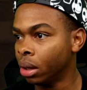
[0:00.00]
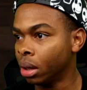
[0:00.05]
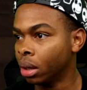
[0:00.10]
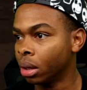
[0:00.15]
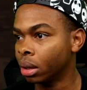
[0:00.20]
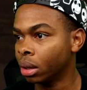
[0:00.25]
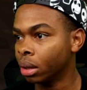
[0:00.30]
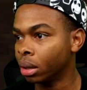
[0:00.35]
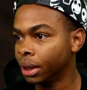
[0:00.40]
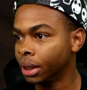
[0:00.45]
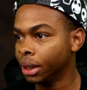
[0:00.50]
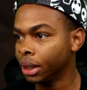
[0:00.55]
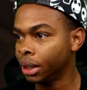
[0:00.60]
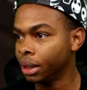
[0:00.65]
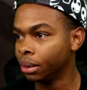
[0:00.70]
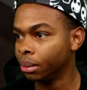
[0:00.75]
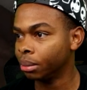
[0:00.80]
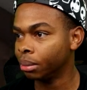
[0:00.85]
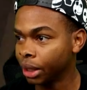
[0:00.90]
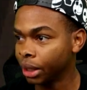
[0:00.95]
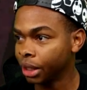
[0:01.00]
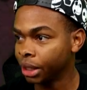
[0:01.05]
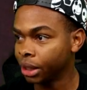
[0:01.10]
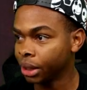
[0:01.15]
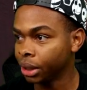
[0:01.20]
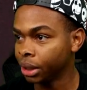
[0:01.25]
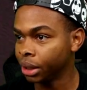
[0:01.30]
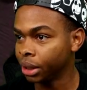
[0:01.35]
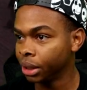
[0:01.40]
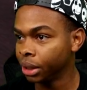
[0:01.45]
her? Get him. A
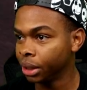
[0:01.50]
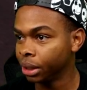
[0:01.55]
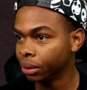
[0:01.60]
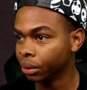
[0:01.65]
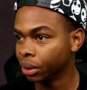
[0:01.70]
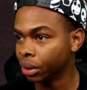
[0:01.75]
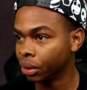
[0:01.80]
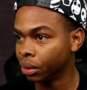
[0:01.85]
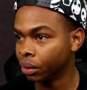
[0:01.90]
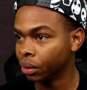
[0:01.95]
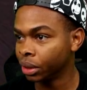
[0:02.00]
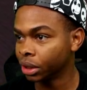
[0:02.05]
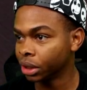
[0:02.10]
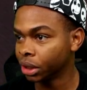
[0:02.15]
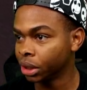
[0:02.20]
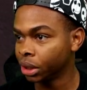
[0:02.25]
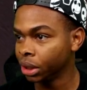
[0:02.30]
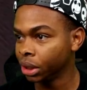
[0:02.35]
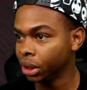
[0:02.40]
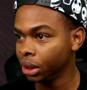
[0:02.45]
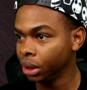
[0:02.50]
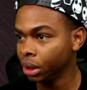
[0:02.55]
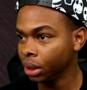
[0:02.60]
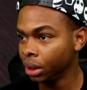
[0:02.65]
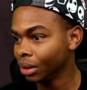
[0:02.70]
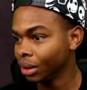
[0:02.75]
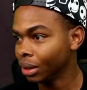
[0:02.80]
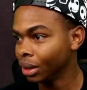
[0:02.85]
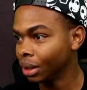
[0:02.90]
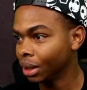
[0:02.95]
key, here we go, get the key.
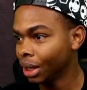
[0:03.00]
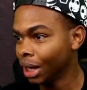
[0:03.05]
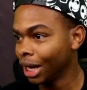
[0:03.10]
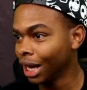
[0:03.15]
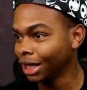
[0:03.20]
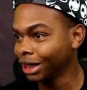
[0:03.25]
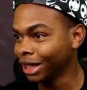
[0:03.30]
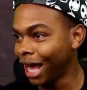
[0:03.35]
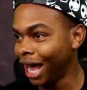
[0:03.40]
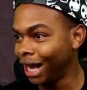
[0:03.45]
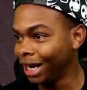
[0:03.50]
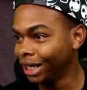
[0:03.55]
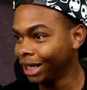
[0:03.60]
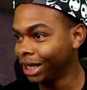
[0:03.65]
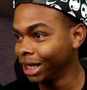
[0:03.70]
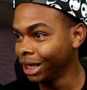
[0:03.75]
I got the attic